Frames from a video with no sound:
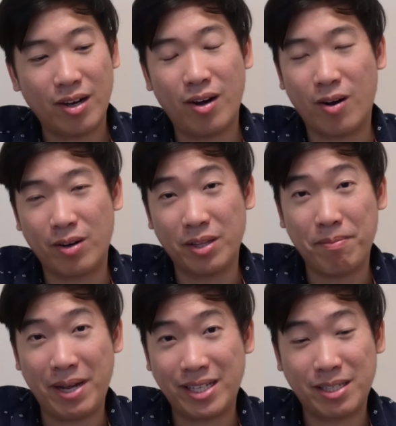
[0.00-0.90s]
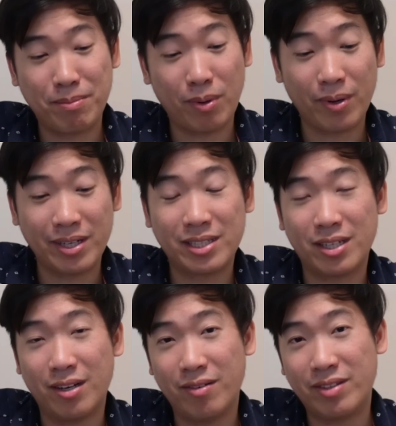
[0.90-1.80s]
are the bassy boys
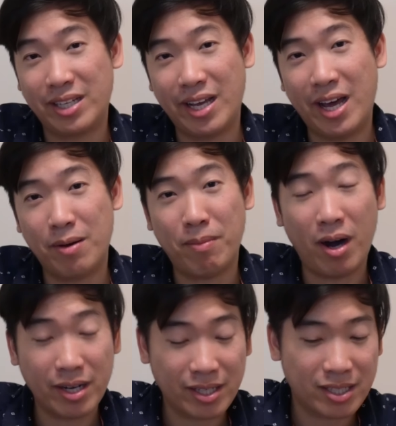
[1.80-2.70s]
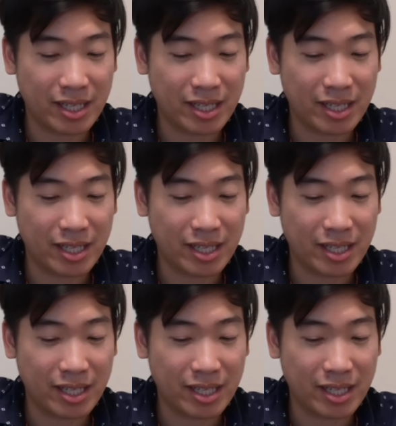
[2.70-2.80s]
of the etymatics.